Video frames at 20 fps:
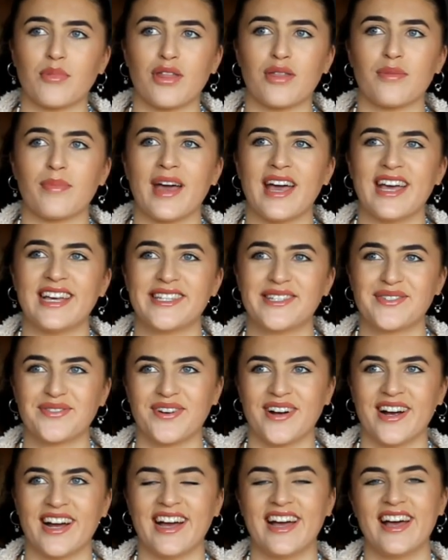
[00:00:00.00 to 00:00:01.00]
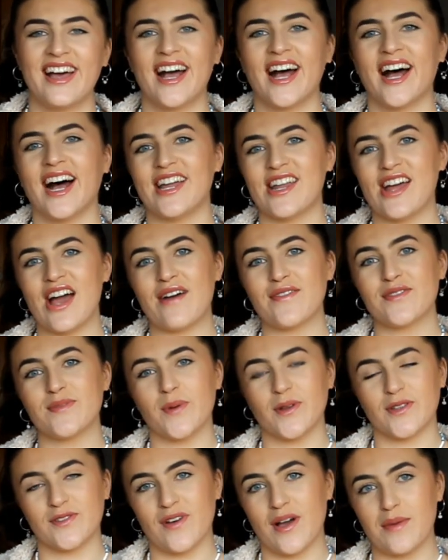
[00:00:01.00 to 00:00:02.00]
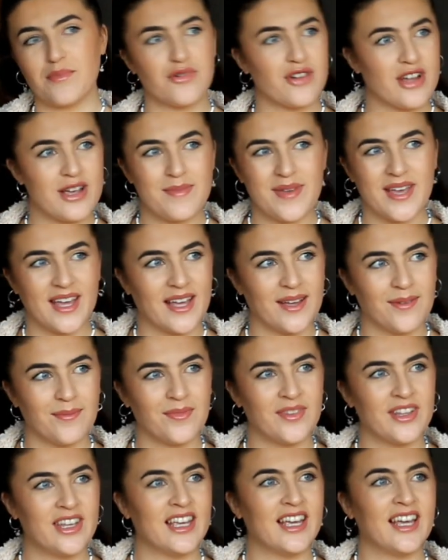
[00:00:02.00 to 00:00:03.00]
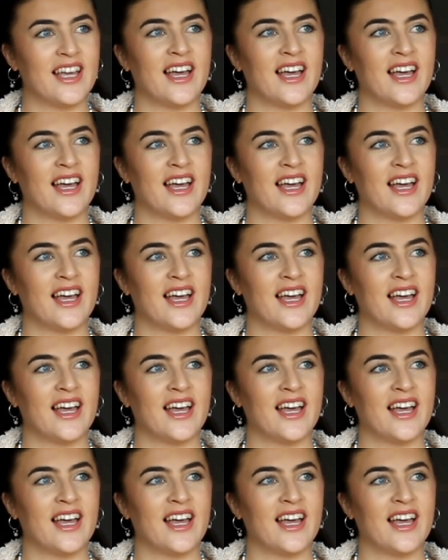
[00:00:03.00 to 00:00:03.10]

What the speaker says: brother pays for it. I don't have Spotify Premium.